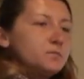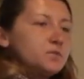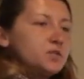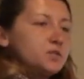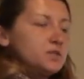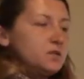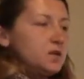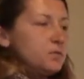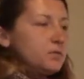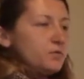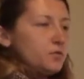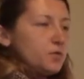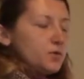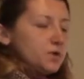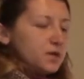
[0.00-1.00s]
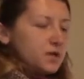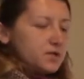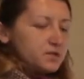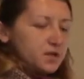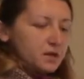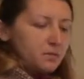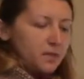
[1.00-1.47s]
Just the day before you
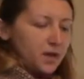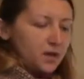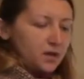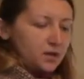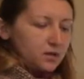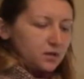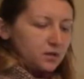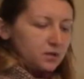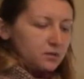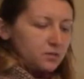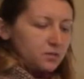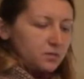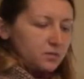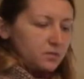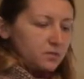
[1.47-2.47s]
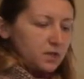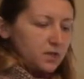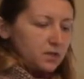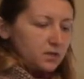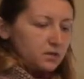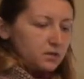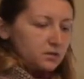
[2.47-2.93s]
guys came back,
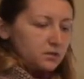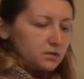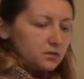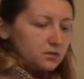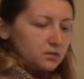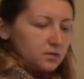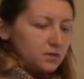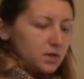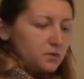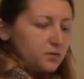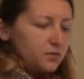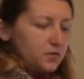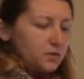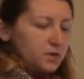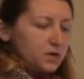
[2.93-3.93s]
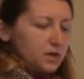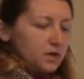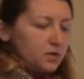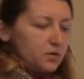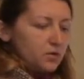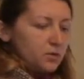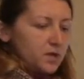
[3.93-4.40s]
the day before me
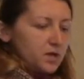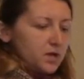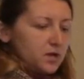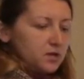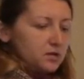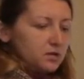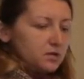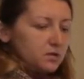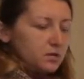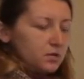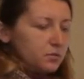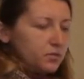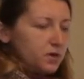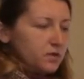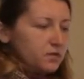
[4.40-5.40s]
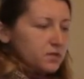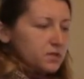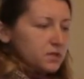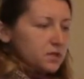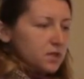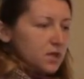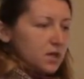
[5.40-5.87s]
and Echo, we had
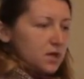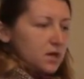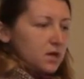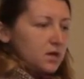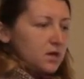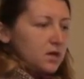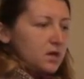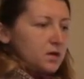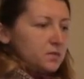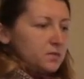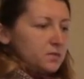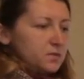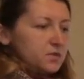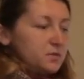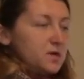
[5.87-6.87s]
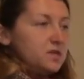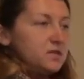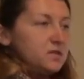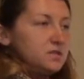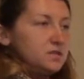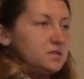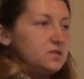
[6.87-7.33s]
breakfast, and she made
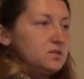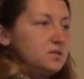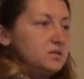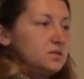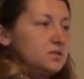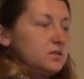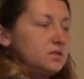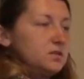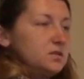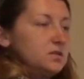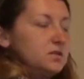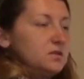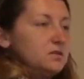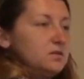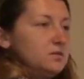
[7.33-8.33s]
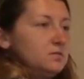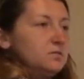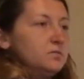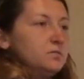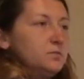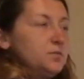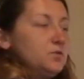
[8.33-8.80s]
this
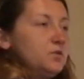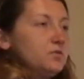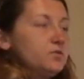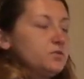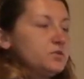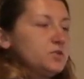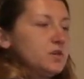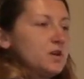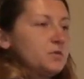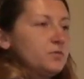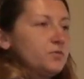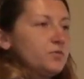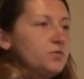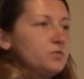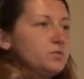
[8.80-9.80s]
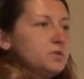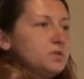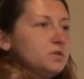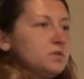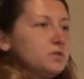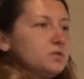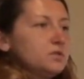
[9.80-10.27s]
beautiful jam from
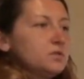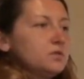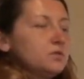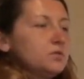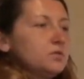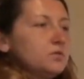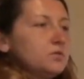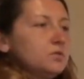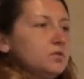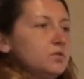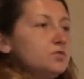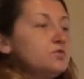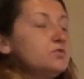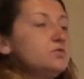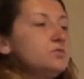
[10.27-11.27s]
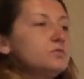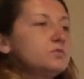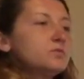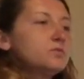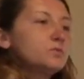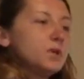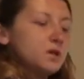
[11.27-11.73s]
the yuzu.
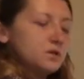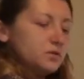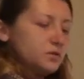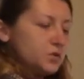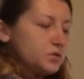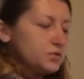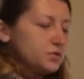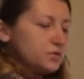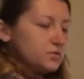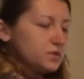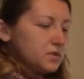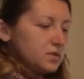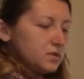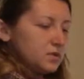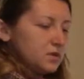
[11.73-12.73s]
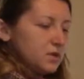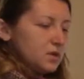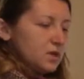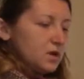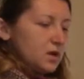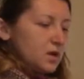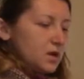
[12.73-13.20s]
We had a few yuzus,
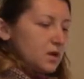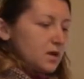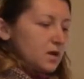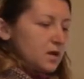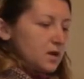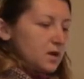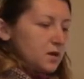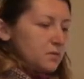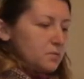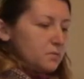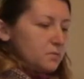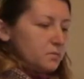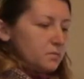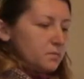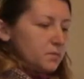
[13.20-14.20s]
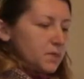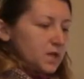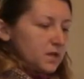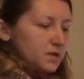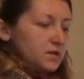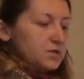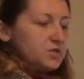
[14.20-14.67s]
and
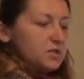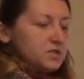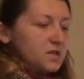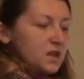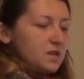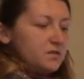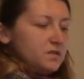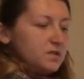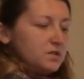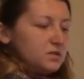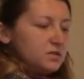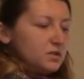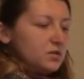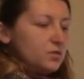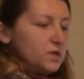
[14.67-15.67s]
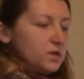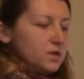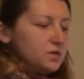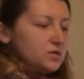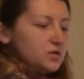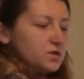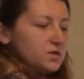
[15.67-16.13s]
I think she saved it so we
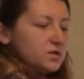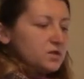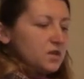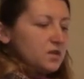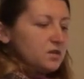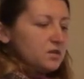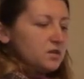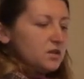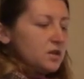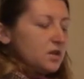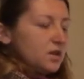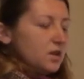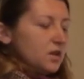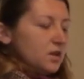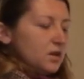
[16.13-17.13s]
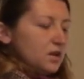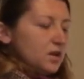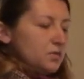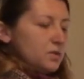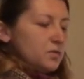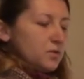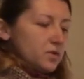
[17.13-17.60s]
can share it together.
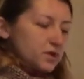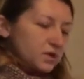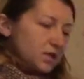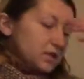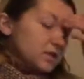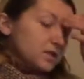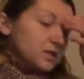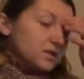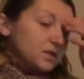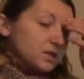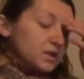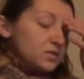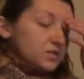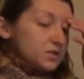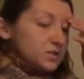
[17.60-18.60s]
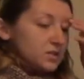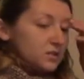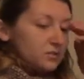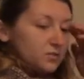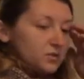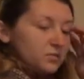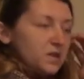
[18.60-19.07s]
And we were in the kitchen
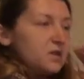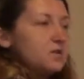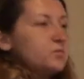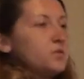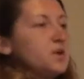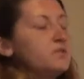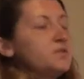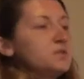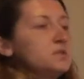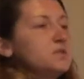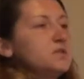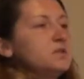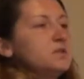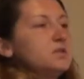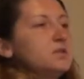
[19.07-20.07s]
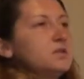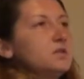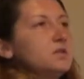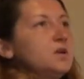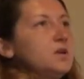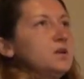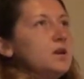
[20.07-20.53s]
and we're making breakfast,
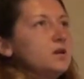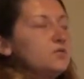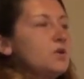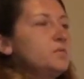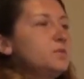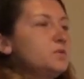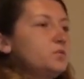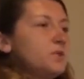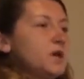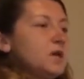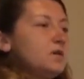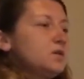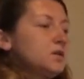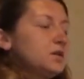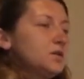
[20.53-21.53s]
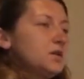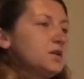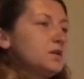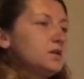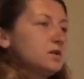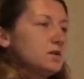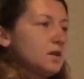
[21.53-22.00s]
and I grabbed the bread, and
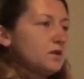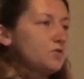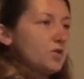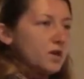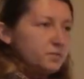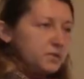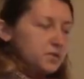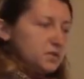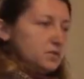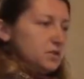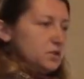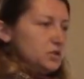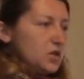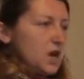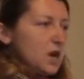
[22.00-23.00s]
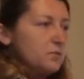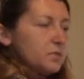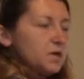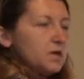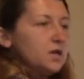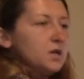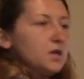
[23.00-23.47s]
then I grabbed the
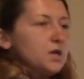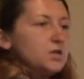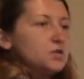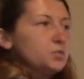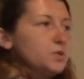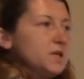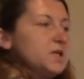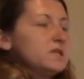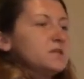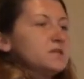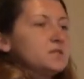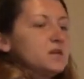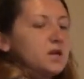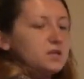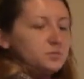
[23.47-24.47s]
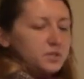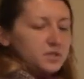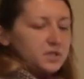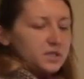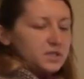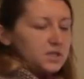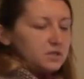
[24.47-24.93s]
jam to bring it inside,
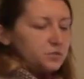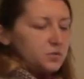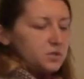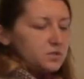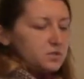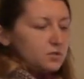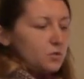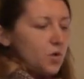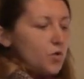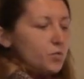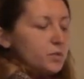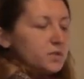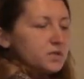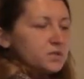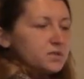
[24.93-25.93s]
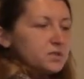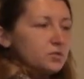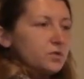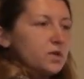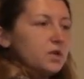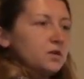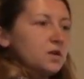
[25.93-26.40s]
but the lid was open,
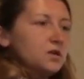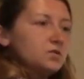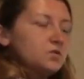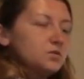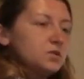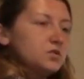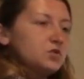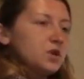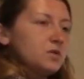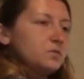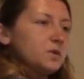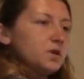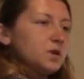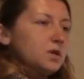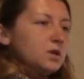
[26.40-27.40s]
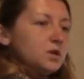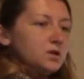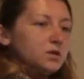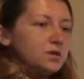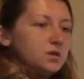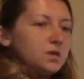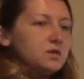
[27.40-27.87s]
so when I took the jam,
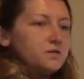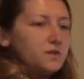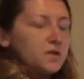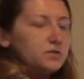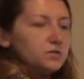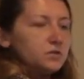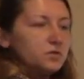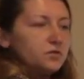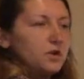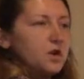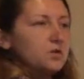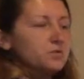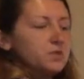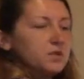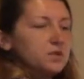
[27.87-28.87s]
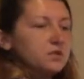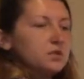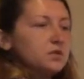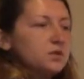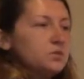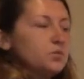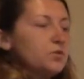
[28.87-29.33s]
it felt on the ground
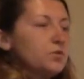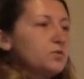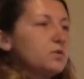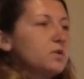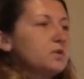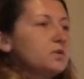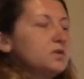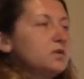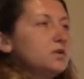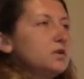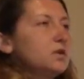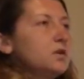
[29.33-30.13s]
and it broke. And